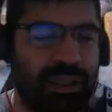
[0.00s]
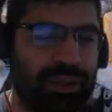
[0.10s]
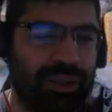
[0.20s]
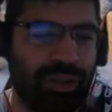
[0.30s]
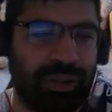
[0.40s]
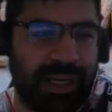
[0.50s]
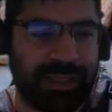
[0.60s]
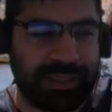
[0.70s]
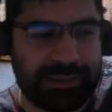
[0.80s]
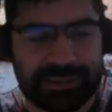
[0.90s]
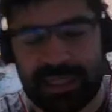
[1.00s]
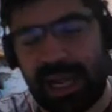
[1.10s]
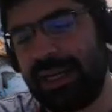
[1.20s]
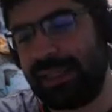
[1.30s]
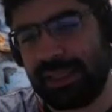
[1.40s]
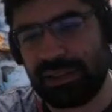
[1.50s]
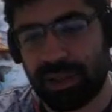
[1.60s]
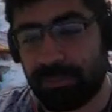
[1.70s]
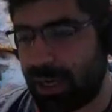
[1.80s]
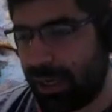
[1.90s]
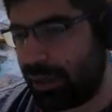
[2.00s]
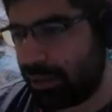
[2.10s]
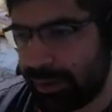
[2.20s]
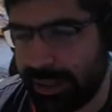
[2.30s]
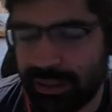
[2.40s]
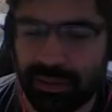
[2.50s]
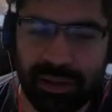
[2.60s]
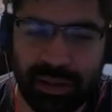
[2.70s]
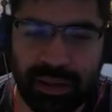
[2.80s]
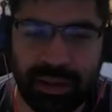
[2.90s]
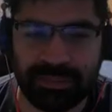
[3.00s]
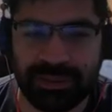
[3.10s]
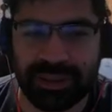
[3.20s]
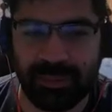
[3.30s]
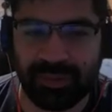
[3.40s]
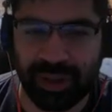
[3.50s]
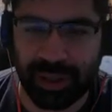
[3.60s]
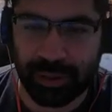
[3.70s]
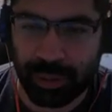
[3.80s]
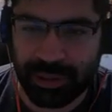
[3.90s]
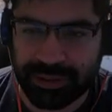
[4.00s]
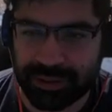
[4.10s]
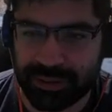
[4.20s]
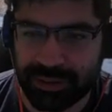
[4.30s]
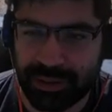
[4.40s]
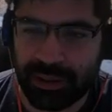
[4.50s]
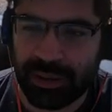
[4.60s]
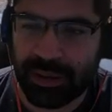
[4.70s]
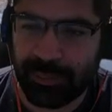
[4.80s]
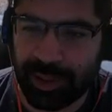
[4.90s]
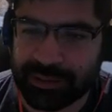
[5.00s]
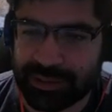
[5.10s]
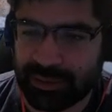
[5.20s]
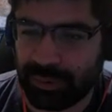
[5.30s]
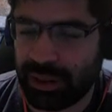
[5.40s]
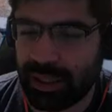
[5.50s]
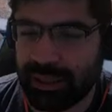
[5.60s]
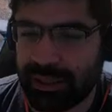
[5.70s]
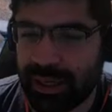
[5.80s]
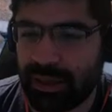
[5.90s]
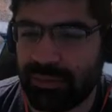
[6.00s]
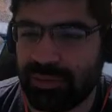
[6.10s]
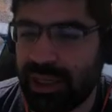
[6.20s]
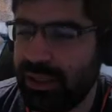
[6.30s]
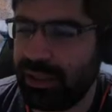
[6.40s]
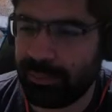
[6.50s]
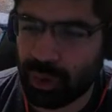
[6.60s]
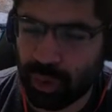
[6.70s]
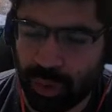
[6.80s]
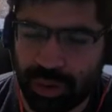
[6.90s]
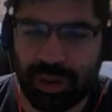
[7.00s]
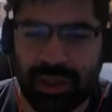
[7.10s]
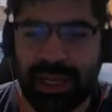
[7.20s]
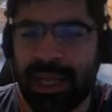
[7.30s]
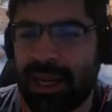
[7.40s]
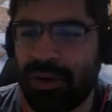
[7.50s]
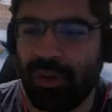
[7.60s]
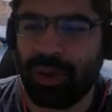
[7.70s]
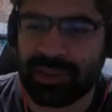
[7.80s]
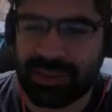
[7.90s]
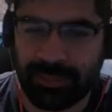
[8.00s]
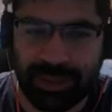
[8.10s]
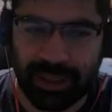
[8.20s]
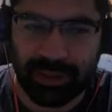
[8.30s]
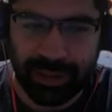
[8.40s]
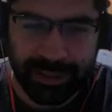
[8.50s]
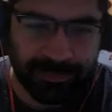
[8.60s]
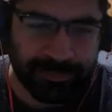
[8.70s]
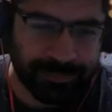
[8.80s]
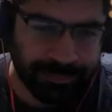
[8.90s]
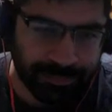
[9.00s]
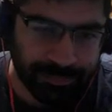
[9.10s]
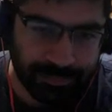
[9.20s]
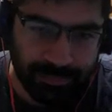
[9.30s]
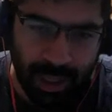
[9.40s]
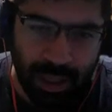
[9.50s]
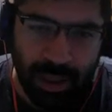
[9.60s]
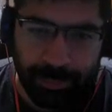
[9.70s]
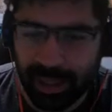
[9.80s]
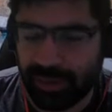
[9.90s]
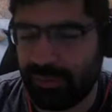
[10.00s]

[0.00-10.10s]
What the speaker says: to look at inside their Gemini, right? Some of the requests, because it would like have LLM code or AI code or something, right? But